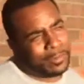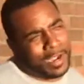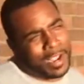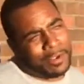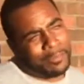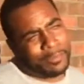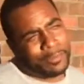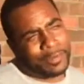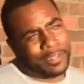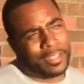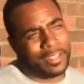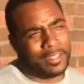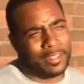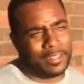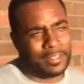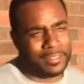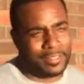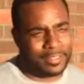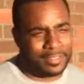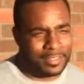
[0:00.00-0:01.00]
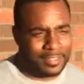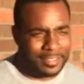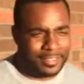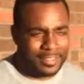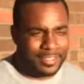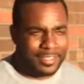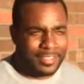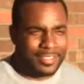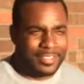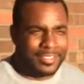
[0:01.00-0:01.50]
rivalry,
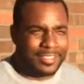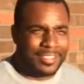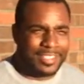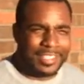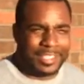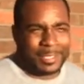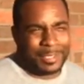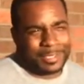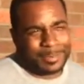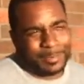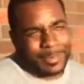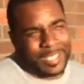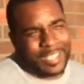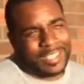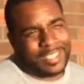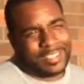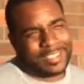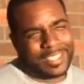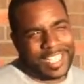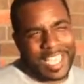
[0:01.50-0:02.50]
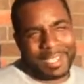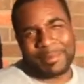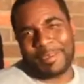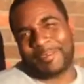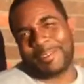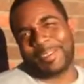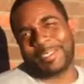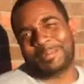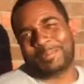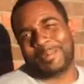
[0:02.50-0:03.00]
you know, it's big. It's
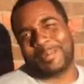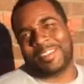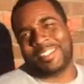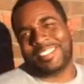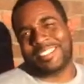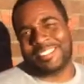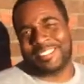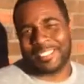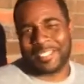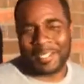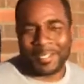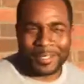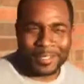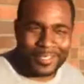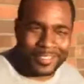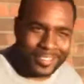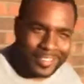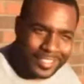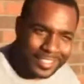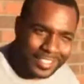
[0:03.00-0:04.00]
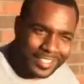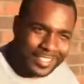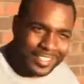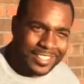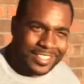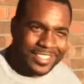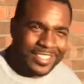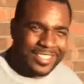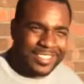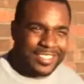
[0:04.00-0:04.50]
Hammond versus Morton. So
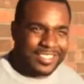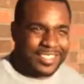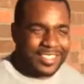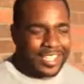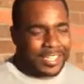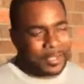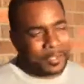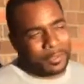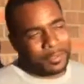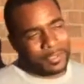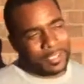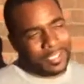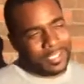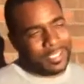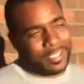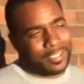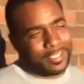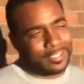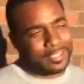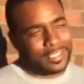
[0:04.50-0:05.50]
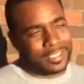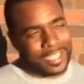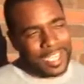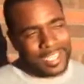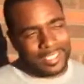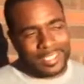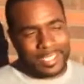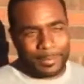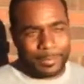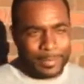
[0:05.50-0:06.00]
I know through the years, the
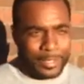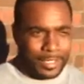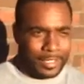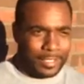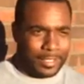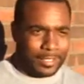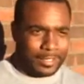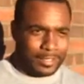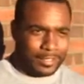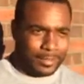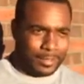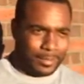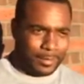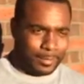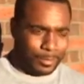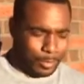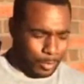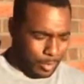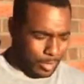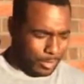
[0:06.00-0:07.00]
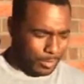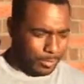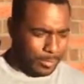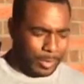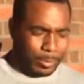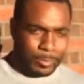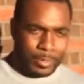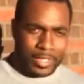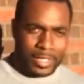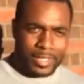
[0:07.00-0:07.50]
last couple years, Morton
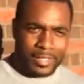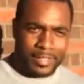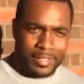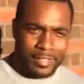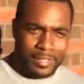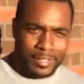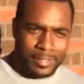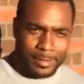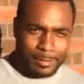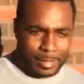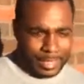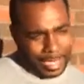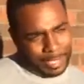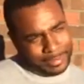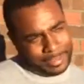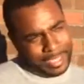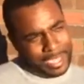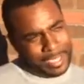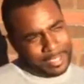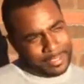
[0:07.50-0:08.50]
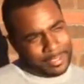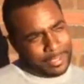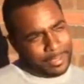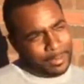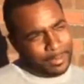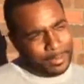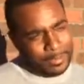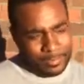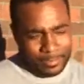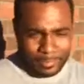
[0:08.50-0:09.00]
been winning. When I was in high
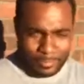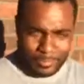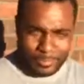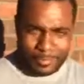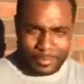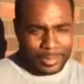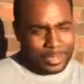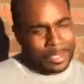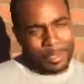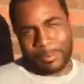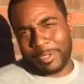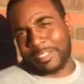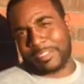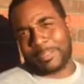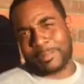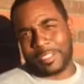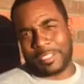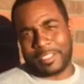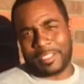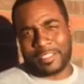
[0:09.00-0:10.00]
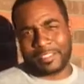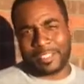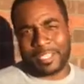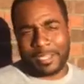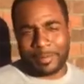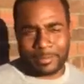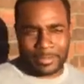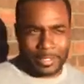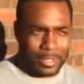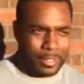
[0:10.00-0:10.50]
school, you know, we used to win all the
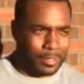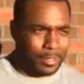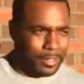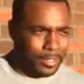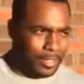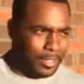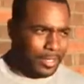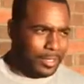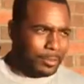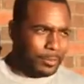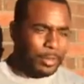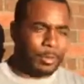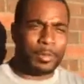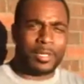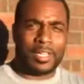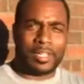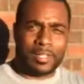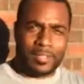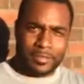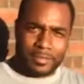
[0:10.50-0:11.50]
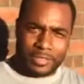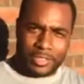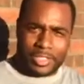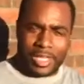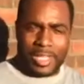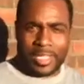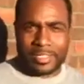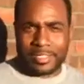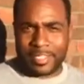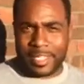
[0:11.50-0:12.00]
time. So we want to
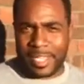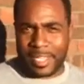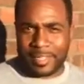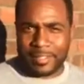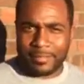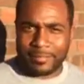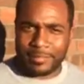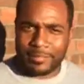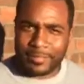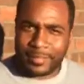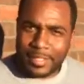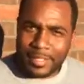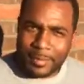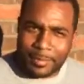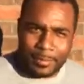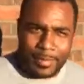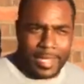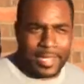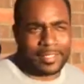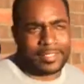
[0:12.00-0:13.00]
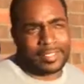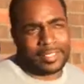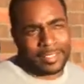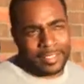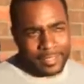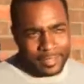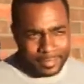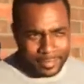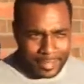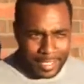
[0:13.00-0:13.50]
change that back
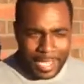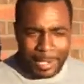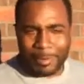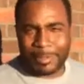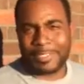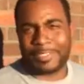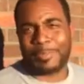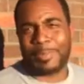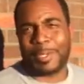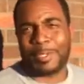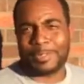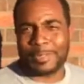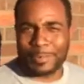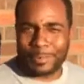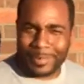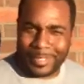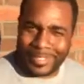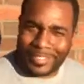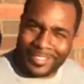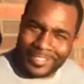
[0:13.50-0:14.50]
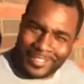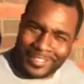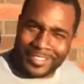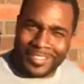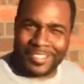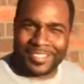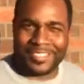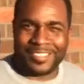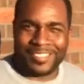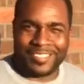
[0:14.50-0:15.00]
to how it's supposed to be, you
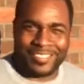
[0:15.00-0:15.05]
know.